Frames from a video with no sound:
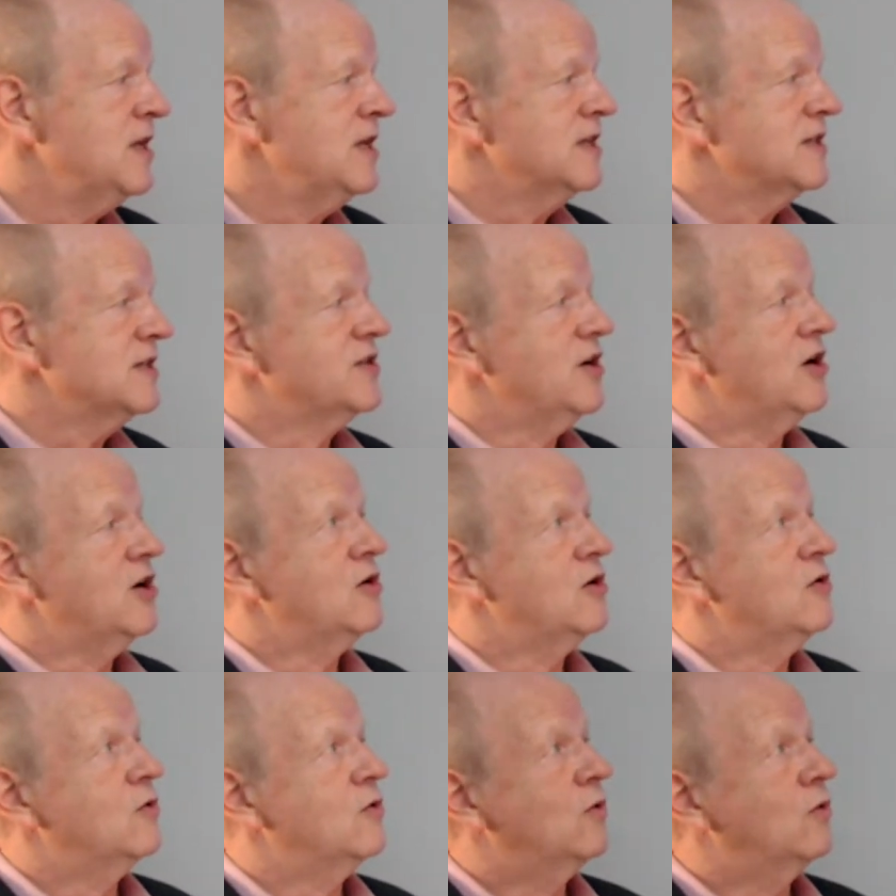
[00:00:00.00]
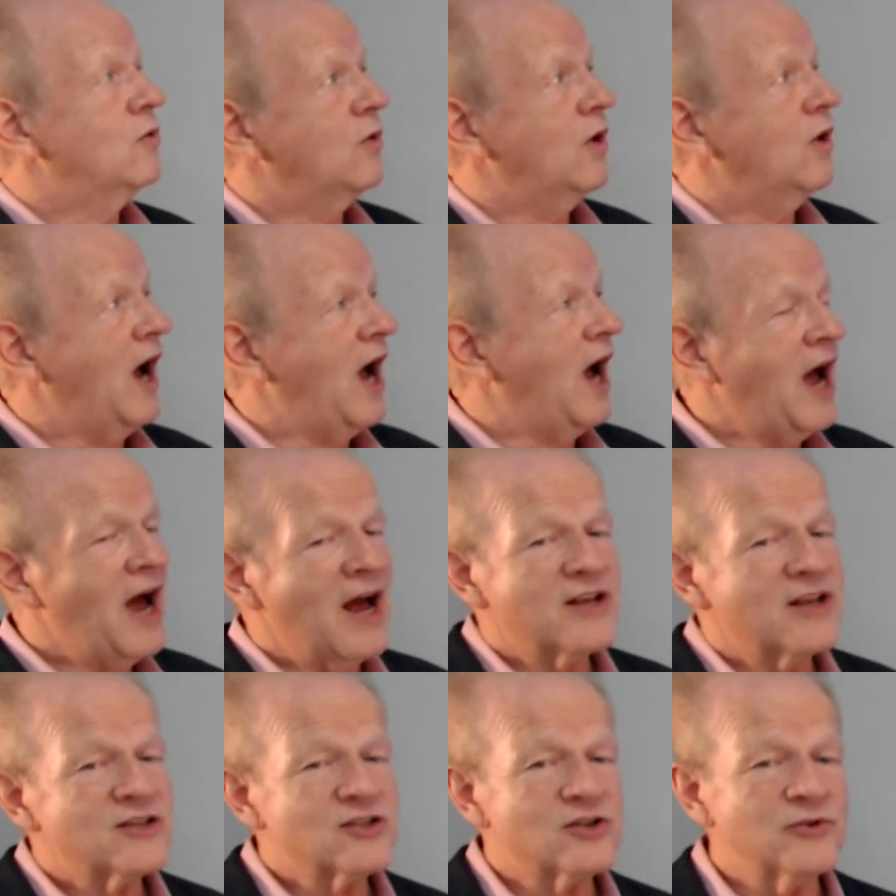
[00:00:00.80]
So
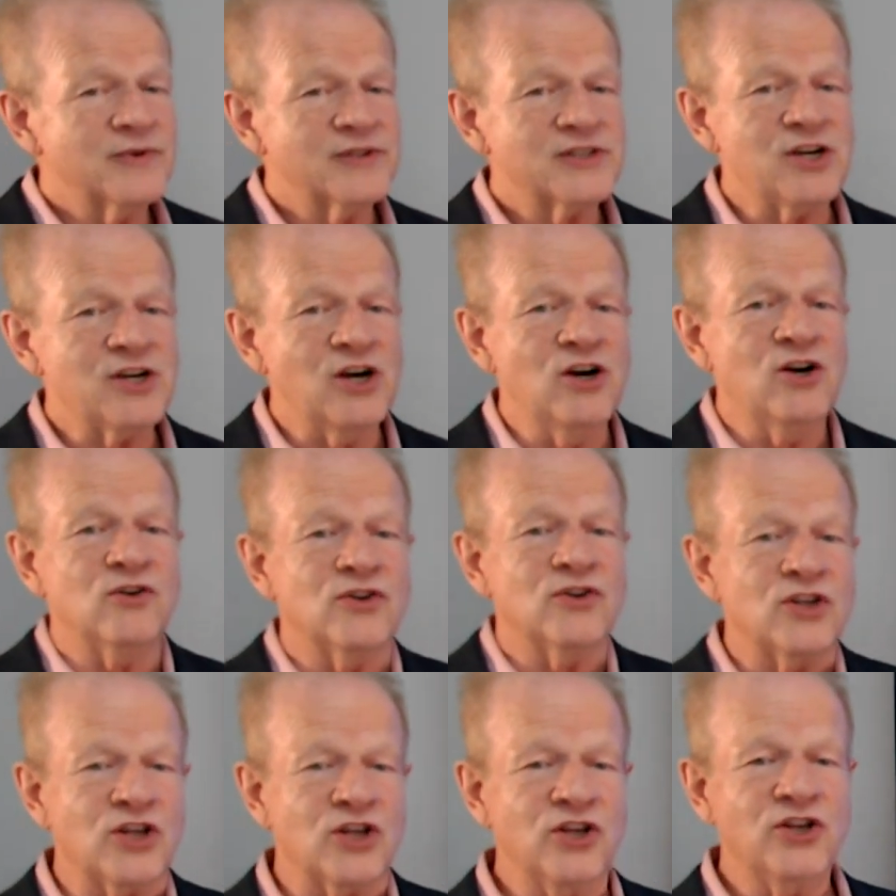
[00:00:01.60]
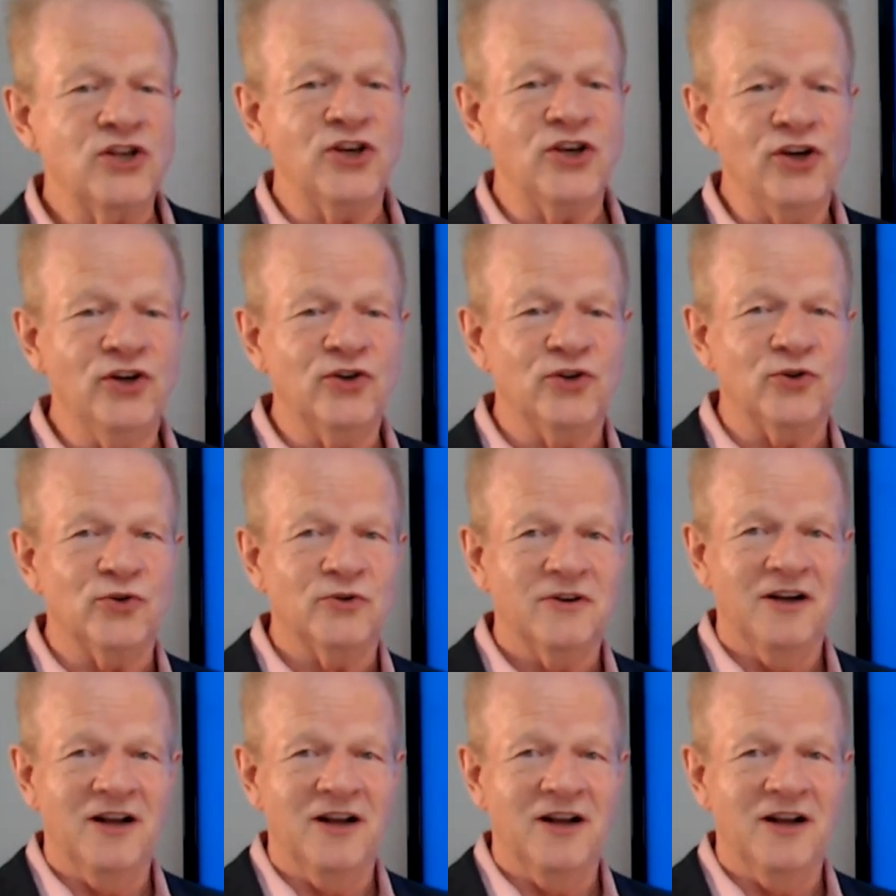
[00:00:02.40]
as a result, you